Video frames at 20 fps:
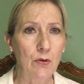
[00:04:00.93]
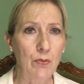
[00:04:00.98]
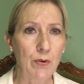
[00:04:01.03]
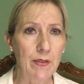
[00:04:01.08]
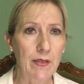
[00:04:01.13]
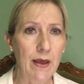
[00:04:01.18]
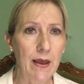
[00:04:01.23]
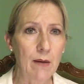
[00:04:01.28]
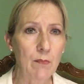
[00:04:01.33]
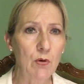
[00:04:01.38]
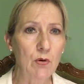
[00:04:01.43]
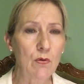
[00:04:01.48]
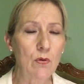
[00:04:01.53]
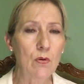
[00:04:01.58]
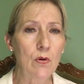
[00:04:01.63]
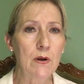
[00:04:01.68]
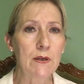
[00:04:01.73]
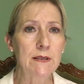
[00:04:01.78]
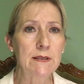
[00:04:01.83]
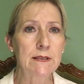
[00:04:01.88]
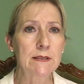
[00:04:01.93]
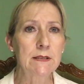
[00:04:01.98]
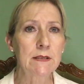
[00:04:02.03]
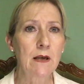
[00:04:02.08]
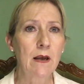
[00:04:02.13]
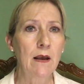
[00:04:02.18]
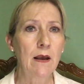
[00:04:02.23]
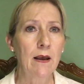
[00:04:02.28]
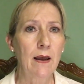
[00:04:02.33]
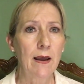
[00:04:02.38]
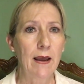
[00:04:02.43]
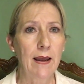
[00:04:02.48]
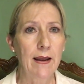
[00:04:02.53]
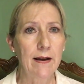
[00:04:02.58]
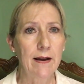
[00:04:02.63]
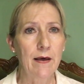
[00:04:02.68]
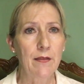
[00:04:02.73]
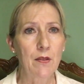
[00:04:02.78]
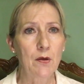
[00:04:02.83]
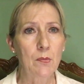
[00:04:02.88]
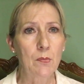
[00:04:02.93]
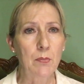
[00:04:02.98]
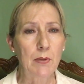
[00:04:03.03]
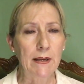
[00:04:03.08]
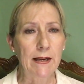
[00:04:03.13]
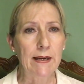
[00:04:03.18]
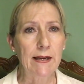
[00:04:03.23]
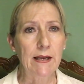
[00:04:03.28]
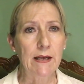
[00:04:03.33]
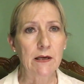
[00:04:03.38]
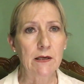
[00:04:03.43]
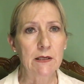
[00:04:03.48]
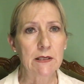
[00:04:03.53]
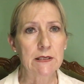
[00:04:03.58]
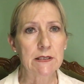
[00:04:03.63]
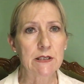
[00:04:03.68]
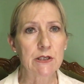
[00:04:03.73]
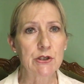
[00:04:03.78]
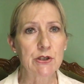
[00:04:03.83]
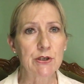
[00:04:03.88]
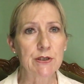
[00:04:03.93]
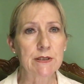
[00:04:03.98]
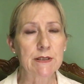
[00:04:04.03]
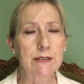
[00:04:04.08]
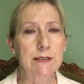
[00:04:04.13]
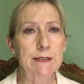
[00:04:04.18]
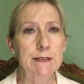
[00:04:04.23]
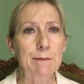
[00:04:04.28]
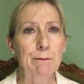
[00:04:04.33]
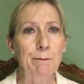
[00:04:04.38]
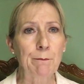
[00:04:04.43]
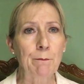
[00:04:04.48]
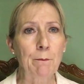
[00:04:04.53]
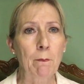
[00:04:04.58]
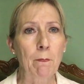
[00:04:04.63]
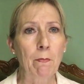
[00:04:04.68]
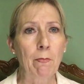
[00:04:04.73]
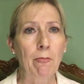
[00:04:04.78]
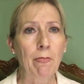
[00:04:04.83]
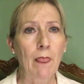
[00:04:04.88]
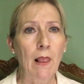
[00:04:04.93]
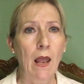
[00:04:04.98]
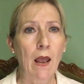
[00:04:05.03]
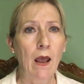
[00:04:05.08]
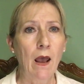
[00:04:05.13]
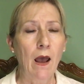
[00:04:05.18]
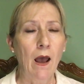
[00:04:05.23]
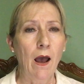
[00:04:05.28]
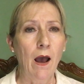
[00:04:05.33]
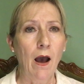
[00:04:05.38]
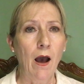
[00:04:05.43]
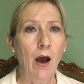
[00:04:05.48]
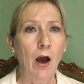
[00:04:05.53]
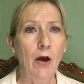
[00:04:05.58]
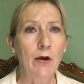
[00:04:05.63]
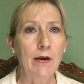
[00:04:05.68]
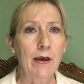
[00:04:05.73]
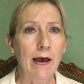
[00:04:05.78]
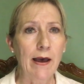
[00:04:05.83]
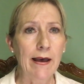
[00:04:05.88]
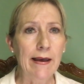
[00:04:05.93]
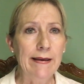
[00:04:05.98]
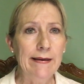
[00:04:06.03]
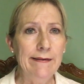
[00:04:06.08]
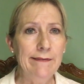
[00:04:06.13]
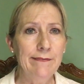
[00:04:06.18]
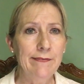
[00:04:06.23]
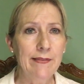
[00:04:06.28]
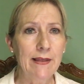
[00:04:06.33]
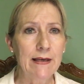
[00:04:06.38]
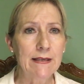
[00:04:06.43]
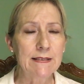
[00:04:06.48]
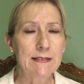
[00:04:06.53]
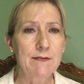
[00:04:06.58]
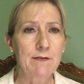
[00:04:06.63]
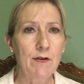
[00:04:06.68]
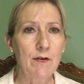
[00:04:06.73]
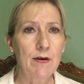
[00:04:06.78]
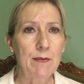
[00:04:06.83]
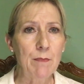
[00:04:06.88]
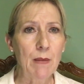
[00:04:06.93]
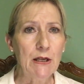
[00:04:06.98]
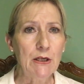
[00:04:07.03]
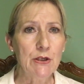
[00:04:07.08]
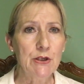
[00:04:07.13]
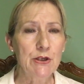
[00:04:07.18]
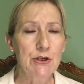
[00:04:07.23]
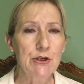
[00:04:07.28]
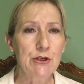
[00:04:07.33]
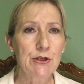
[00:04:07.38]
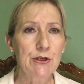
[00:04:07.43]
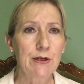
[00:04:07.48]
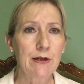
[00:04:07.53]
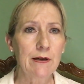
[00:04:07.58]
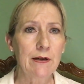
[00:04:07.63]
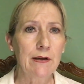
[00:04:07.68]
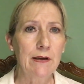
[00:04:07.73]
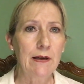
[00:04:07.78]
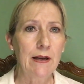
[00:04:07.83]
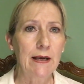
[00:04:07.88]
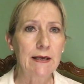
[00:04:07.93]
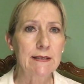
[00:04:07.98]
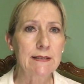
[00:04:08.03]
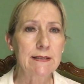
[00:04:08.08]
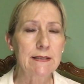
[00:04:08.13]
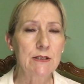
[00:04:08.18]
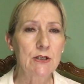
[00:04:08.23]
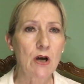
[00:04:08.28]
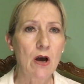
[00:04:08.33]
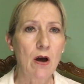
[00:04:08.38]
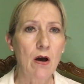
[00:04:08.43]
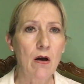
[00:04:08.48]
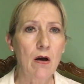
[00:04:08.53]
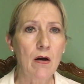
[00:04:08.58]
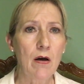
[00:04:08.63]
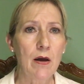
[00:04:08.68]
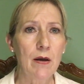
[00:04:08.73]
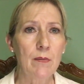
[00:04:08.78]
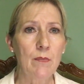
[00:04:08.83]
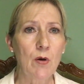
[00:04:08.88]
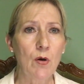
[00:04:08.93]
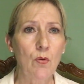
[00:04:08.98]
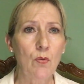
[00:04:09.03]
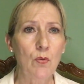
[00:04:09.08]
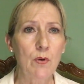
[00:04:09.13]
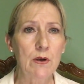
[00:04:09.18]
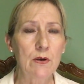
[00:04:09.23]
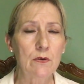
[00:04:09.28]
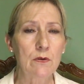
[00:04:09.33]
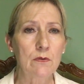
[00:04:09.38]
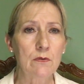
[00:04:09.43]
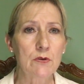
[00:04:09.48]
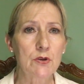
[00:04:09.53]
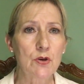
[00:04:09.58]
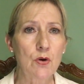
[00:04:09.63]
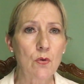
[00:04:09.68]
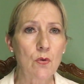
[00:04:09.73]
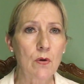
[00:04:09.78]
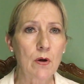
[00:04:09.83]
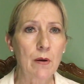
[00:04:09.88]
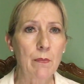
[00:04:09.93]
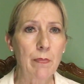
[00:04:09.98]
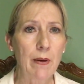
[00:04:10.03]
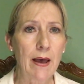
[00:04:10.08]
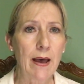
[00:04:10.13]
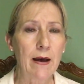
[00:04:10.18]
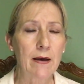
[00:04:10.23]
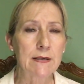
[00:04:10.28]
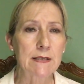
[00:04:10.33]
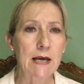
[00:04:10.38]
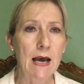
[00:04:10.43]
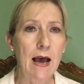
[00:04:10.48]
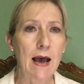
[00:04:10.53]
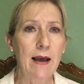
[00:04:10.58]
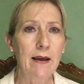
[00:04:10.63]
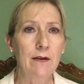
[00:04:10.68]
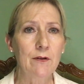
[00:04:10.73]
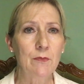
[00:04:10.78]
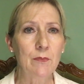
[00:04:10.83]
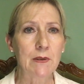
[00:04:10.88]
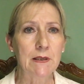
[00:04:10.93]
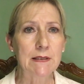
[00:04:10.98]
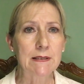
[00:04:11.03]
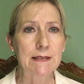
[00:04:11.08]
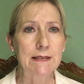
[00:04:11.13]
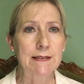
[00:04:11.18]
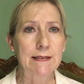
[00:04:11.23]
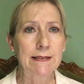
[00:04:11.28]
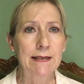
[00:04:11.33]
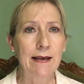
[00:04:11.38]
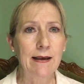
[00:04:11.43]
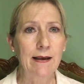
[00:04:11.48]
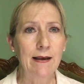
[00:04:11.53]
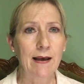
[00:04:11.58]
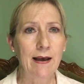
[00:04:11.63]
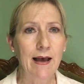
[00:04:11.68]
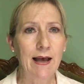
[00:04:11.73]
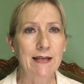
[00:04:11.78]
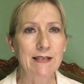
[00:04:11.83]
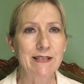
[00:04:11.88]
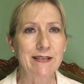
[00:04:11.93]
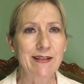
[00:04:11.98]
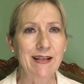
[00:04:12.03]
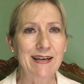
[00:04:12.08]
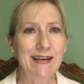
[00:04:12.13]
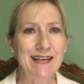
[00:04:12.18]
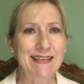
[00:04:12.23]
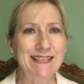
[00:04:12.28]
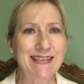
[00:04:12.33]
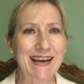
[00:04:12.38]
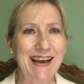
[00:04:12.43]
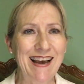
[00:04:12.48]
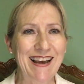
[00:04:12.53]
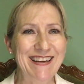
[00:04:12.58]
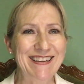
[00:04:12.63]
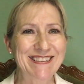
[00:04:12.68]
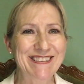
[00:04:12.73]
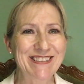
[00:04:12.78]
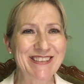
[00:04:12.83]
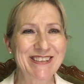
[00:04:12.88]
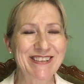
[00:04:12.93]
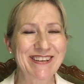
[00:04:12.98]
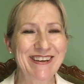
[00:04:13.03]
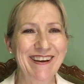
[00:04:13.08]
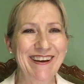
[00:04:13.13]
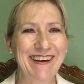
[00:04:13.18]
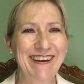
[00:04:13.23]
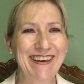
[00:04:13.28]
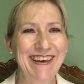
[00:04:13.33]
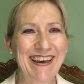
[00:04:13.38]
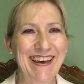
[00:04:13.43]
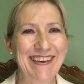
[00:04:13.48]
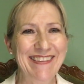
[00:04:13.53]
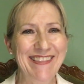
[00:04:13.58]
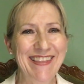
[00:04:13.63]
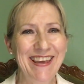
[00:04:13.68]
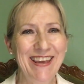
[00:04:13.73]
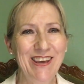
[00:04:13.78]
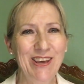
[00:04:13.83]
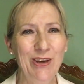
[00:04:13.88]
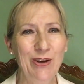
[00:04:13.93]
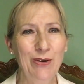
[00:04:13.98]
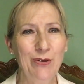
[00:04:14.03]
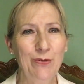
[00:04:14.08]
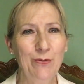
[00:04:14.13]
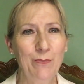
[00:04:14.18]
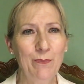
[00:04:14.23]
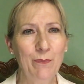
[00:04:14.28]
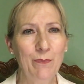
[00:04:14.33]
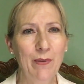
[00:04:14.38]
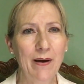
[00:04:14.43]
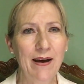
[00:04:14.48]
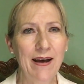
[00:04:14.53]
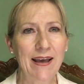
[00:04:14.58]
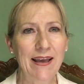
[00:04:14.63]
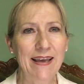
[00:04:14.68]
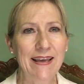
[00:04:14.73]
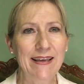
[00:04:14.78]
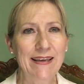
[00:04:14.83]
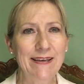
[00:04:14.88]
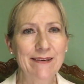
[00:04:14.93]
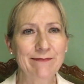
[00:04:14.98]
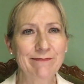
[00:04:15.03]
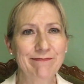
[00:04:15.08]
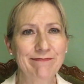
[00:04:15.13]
with hemorrhoids and other bleeding conditions. Okay, thanks very much. Next time we'll talk about ailments under the letter H. Okay, thank you. Bye.